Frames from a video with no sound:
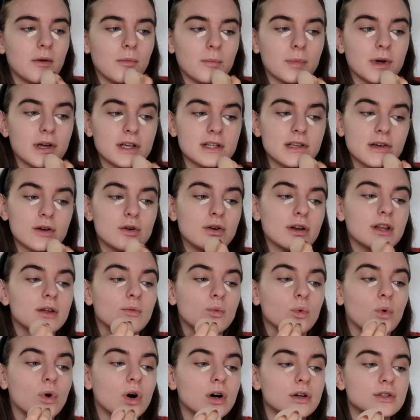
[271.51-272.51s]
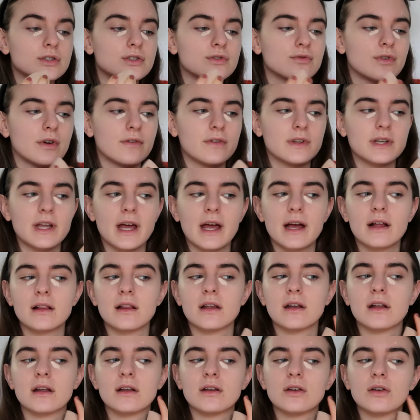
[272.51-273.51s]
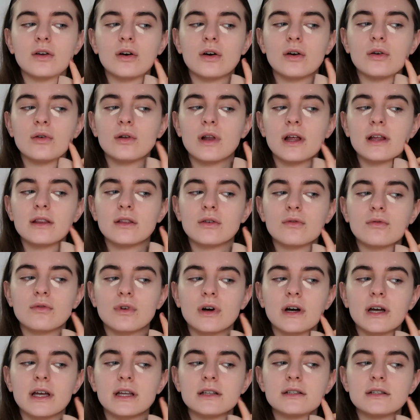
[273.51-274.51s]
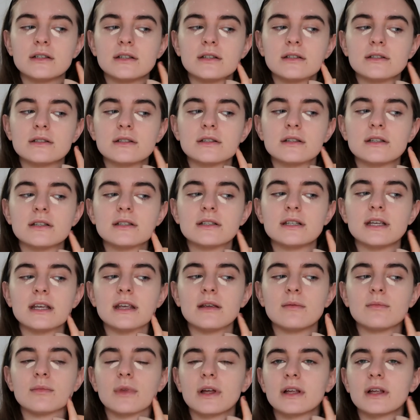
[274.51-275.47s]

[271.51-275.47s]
Because I already watch Riverdale and I know like the writers and the team,